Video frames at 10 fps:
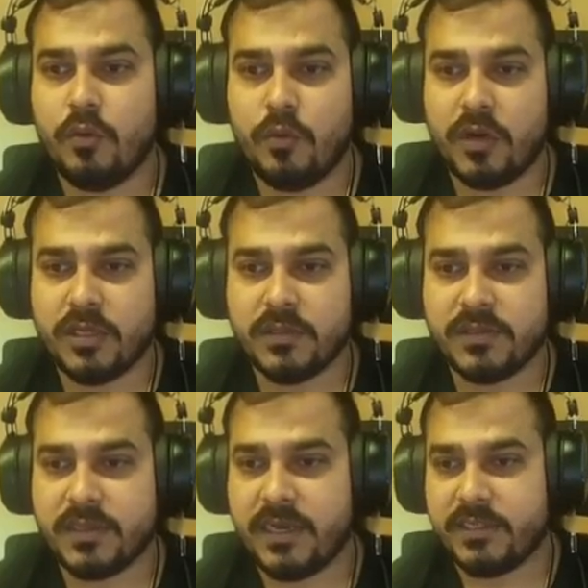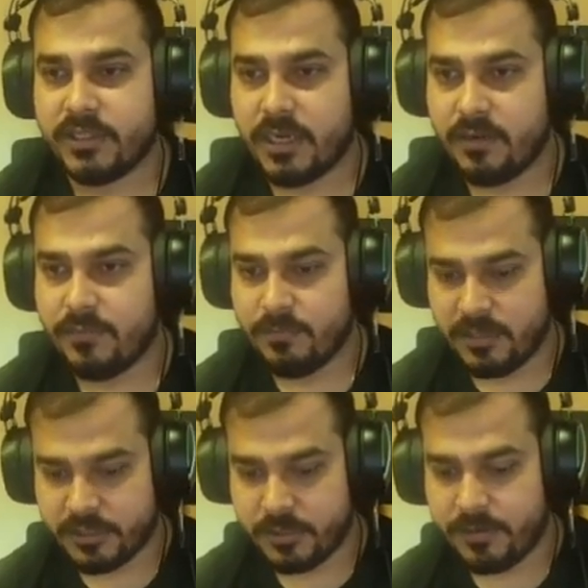what is the select star from
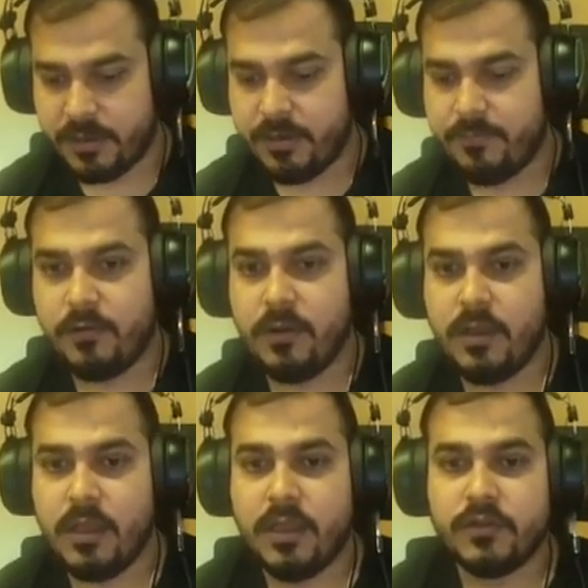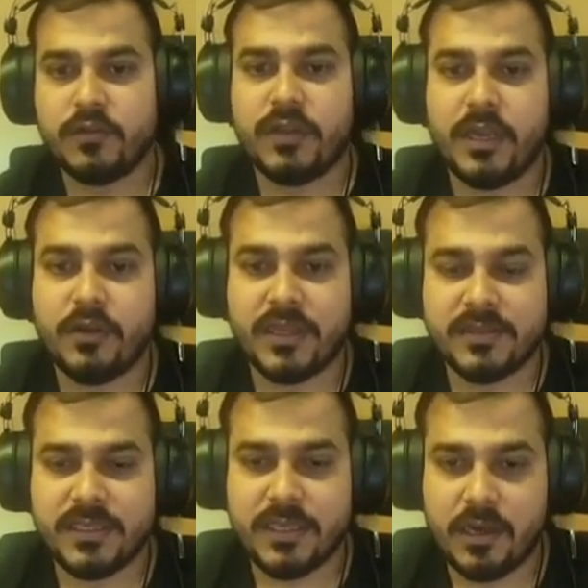customer info. So here you can
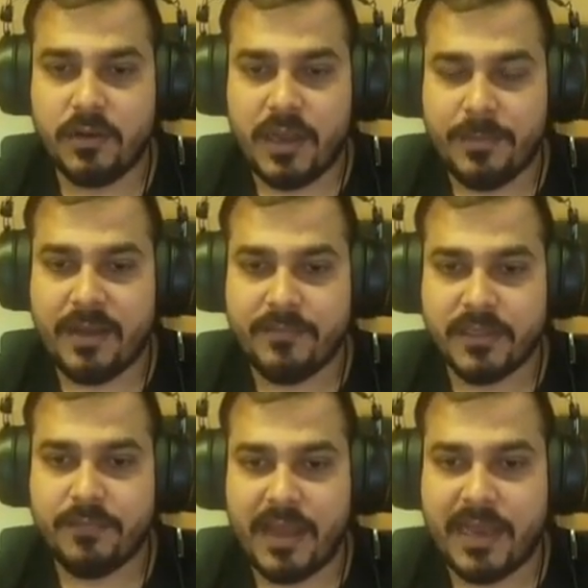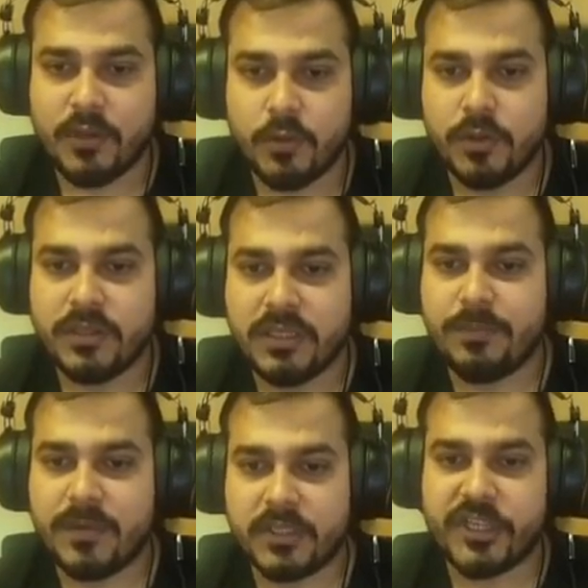see now I'm having the value
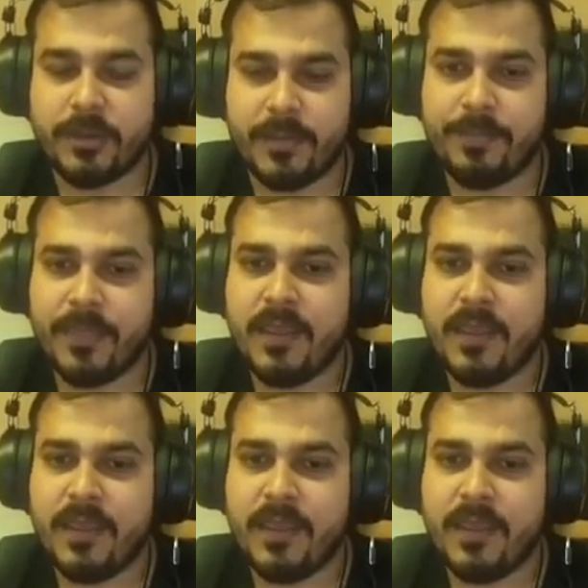Deepak Sharma.